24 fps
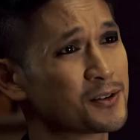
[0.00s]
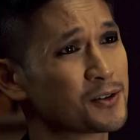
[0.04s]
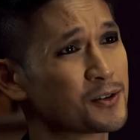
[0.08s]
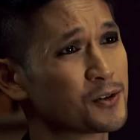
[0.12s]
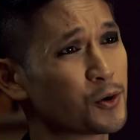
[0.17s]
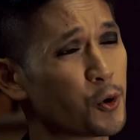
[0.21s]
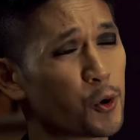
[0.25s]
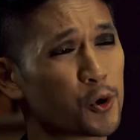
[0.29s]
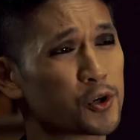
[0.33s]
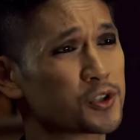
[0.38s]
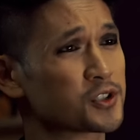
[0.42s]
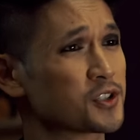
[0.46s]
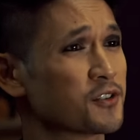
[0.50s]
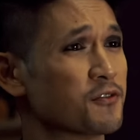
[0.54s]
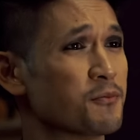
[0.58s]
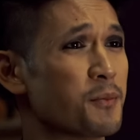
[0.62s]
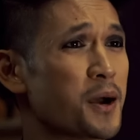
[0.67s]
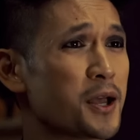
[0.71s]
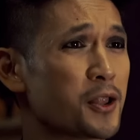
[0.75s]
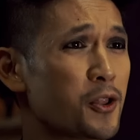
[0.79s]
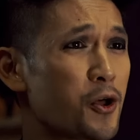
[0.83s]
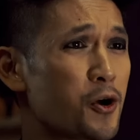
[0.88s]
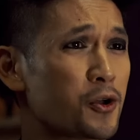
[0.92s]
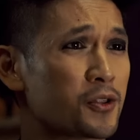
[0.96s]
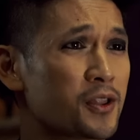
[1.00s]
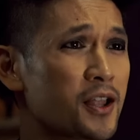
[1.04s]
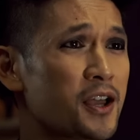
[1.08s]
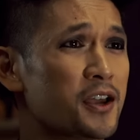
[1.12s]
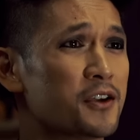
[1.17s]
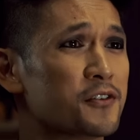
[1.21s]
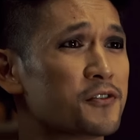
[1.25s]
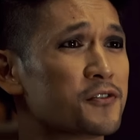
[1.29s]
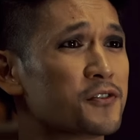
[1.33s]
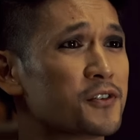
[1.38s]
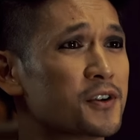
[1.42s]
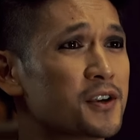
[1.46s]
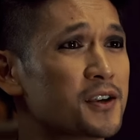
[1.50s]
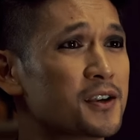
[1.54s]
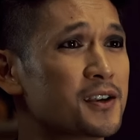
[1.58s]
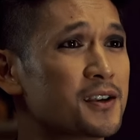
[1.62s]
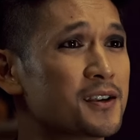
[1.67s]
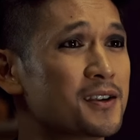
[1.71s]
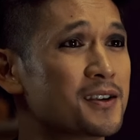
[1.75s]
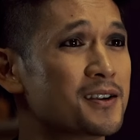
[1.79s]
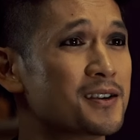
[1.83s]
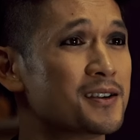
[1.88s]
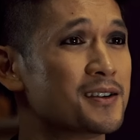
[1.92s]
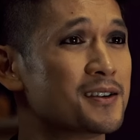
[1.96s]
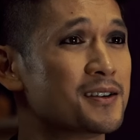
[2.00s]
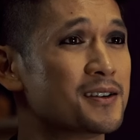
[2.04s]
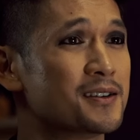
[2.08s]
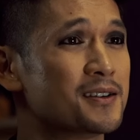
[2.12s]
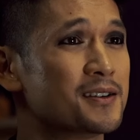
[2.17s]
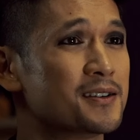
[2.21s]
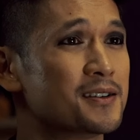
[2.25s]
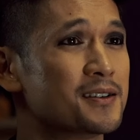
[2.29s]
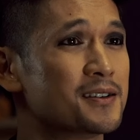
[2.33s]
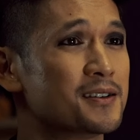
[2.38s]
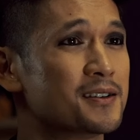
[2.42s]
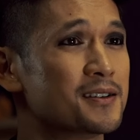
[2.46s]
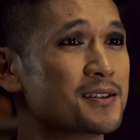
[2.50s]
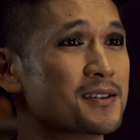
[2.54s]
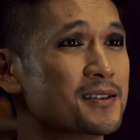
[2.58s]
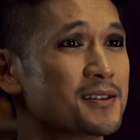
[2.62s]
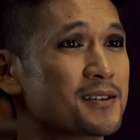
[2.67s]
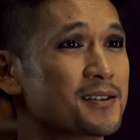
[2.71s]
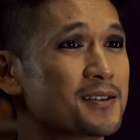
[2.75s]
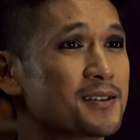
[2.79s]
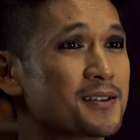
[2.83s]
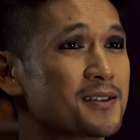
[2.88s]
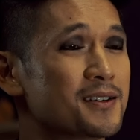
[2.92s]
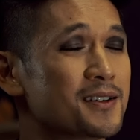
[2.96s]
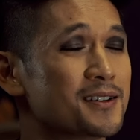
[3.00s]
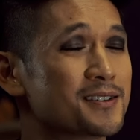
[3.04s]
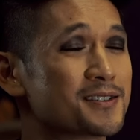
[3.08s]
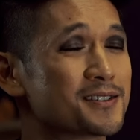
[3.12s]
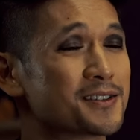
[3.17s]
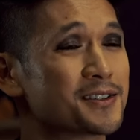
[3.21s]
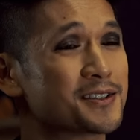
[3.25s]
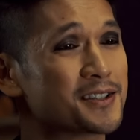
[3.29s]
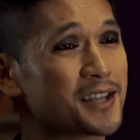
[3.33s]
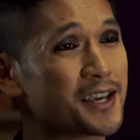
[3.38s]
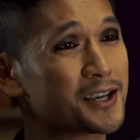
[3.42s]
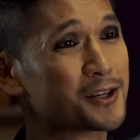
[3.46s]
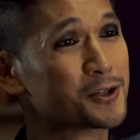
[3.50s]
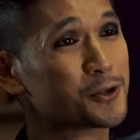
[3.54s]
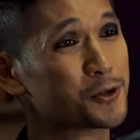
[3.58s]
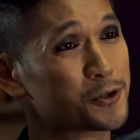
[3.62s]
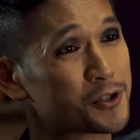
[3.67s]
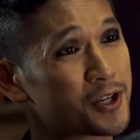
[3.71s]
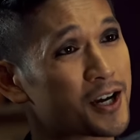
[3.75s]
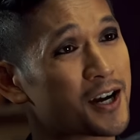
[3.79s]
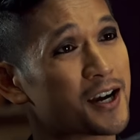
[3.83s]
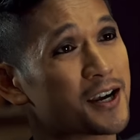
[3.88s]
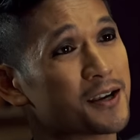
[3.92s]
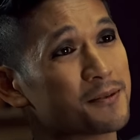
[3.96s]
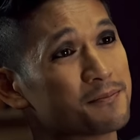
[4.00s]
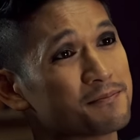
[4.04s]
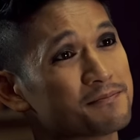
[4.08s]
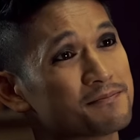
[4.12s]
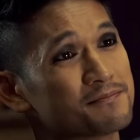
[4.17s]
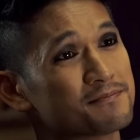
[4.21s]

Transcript: course of my long life, it's to take your time.